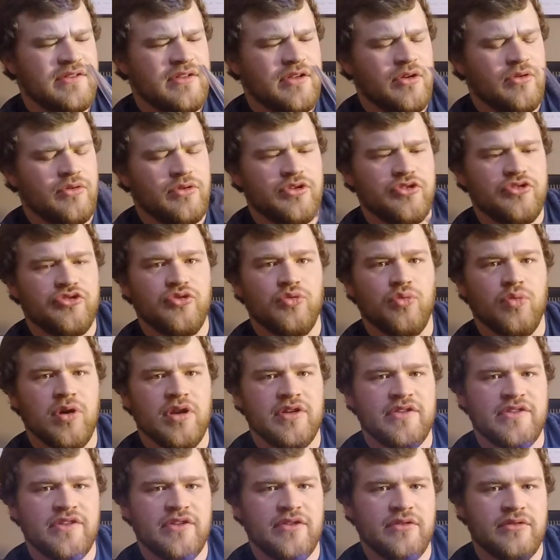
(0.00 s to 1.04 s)
Oh, you do 1,
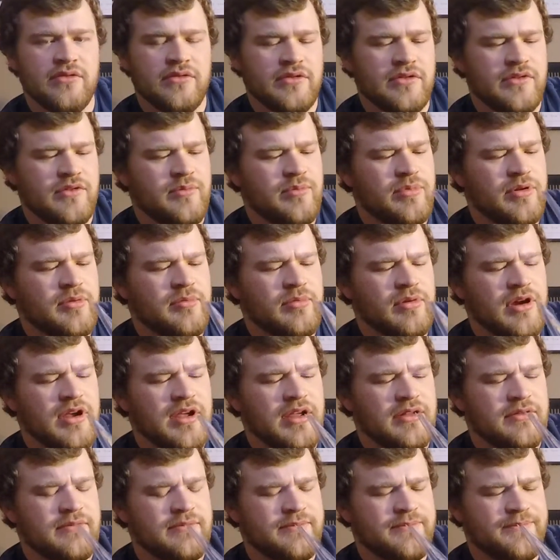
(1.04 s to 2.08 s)
2. Pretty bright.
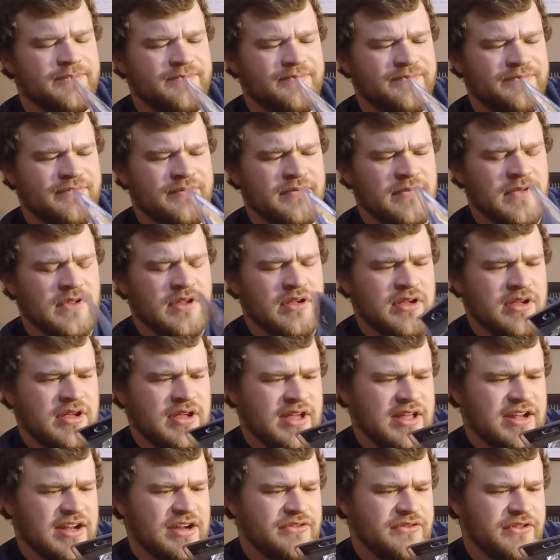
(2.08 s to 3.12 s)

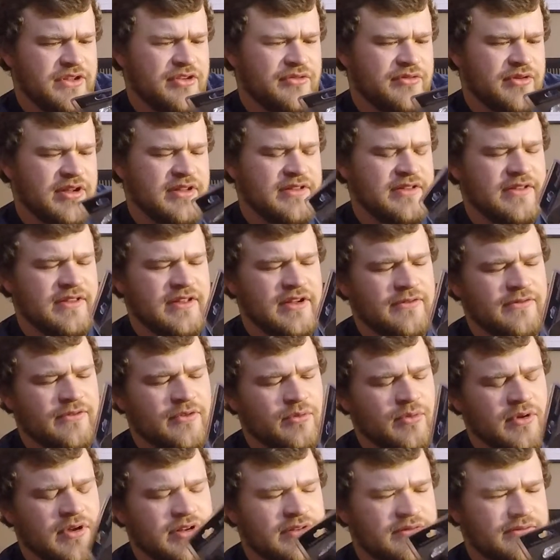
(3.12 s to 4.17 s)
I only cranked it there for
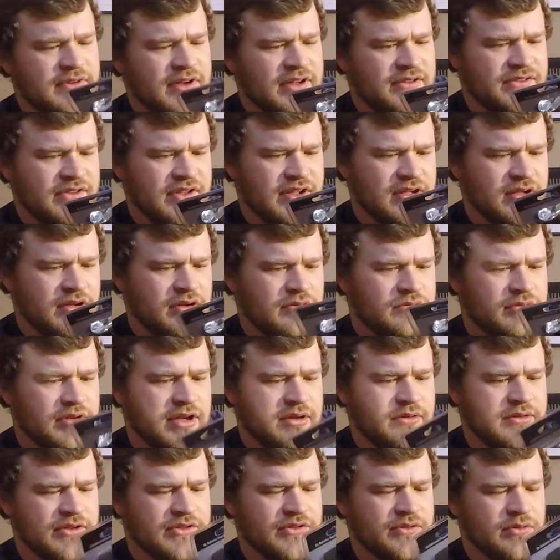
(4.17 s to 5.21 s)
about 5 seconds. Oh, now
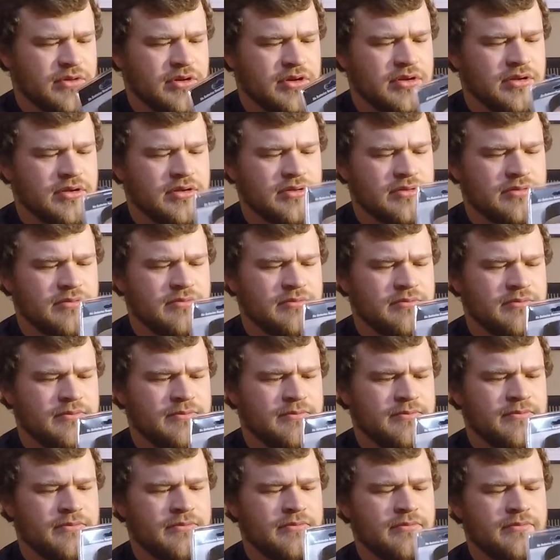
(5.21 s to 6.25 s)
it doesn't work.
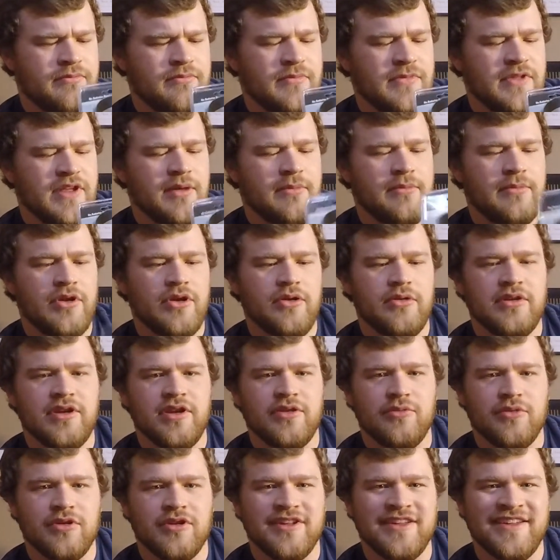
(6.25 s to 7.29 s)
Yep, no, it doesn't
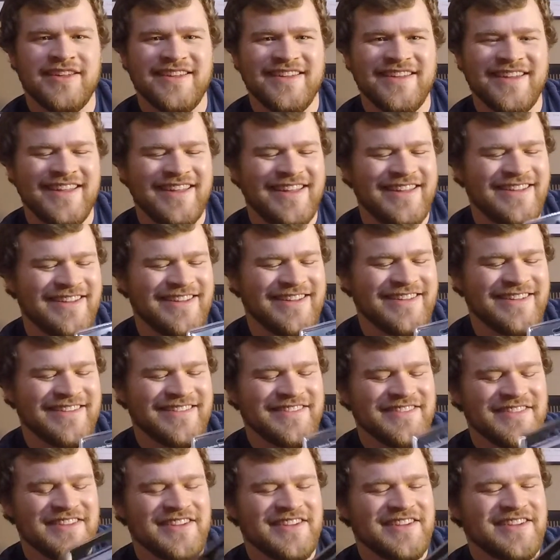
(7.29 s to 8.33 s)
work.
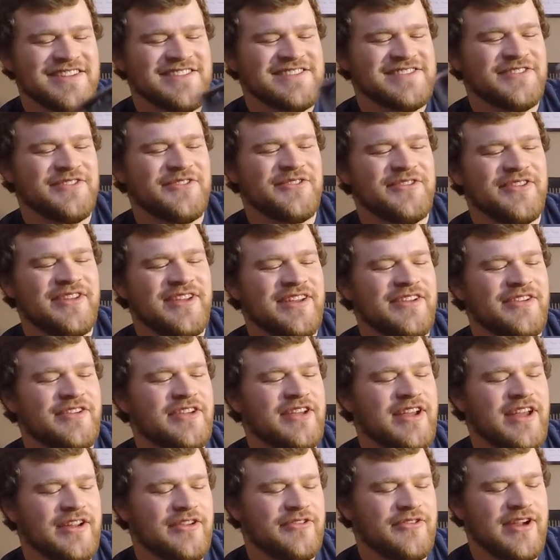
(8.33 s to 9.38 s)
So it only, you
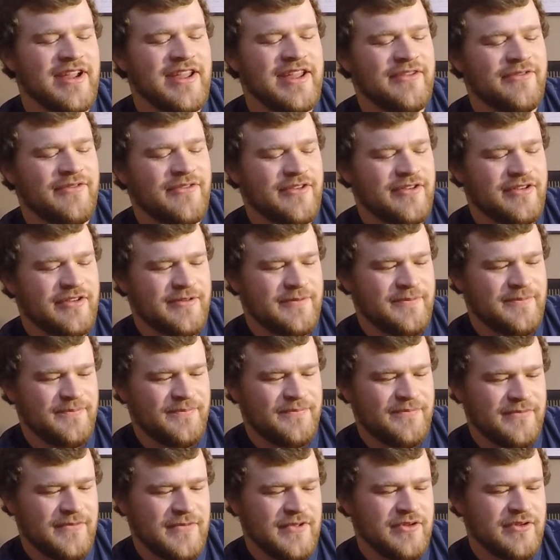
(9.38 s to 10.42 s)
gotta crank it for,
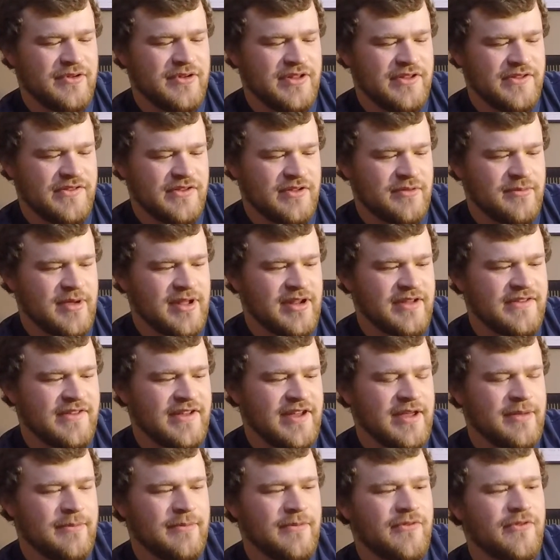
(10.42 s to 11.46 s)
a decent amount of
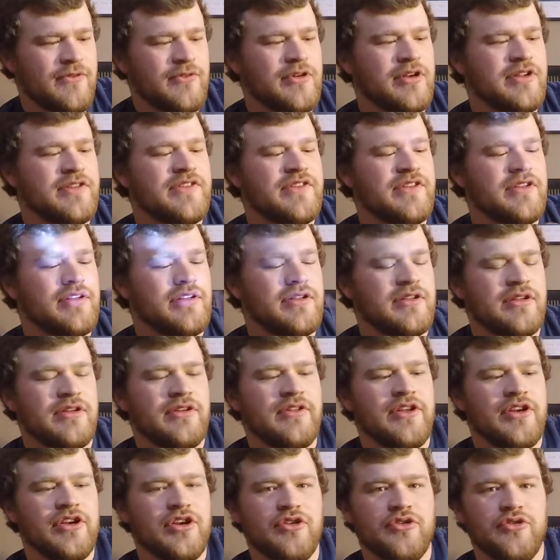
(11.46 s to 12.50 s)
time for it to, oh, there
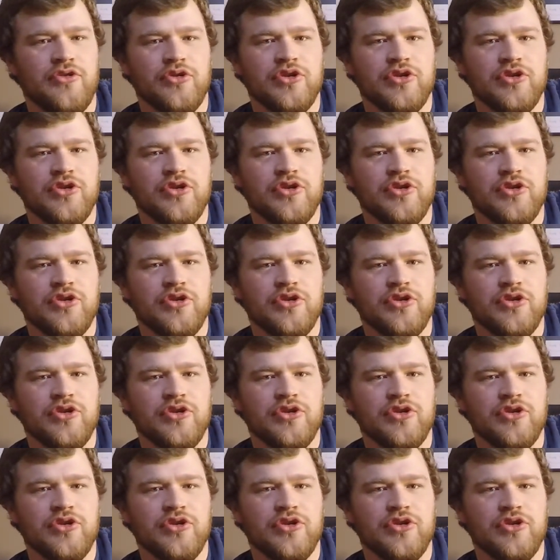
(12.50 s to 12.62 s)
you go.